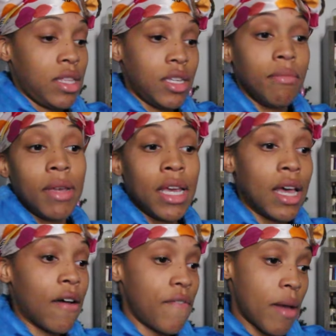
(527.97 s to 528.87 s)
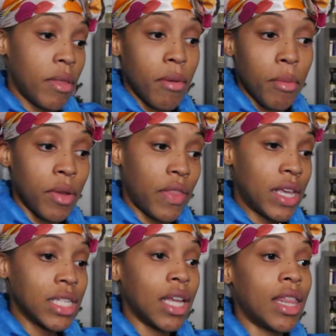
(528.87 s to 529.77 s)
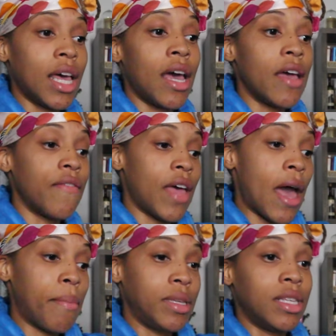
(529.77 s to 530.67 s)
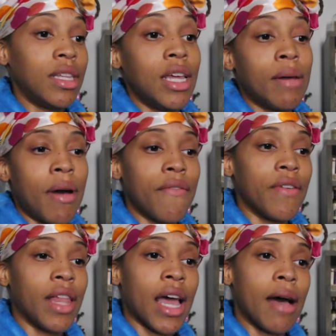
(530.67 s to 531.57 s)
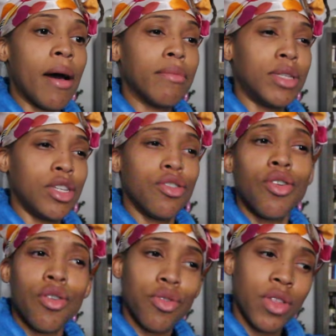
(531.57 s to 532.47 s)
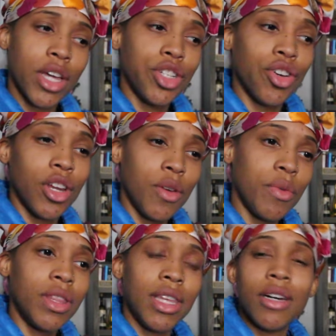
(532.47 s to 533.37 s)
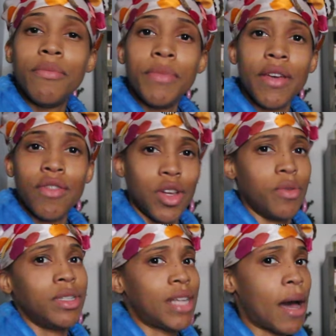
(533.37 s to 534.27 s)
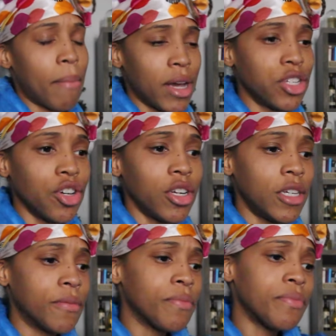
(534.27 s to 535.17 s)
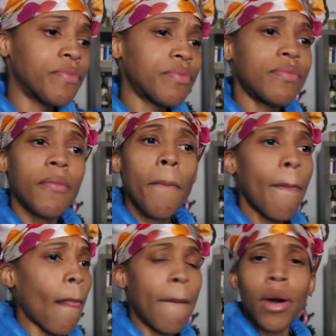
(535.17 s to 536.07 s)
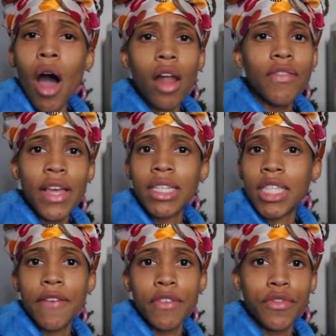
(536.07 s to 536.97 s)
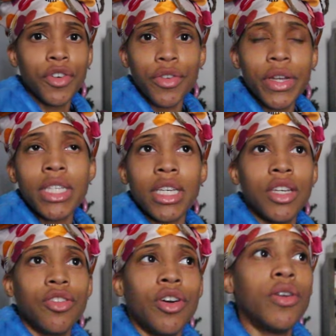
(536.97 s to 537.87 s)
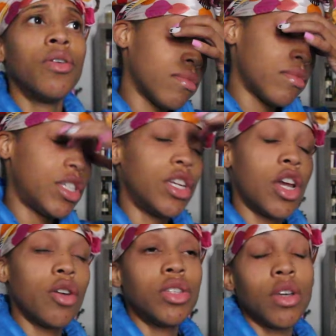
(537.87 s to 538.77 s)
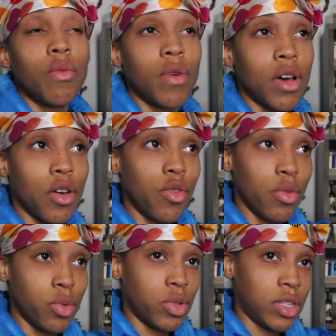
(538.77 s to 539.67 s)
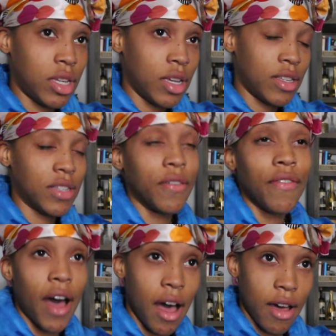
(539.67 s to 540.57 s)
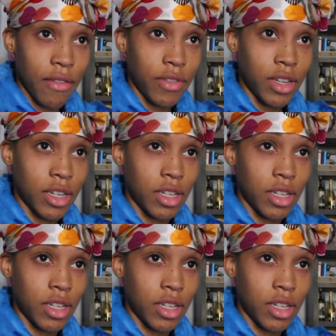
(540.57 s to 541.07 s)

to me, a family member, things like that, if it happens to them, I feel like I'm still going through that journey with them, even though it's not my journey. But all of that stuff is for a reason, you know? To know someone who's survived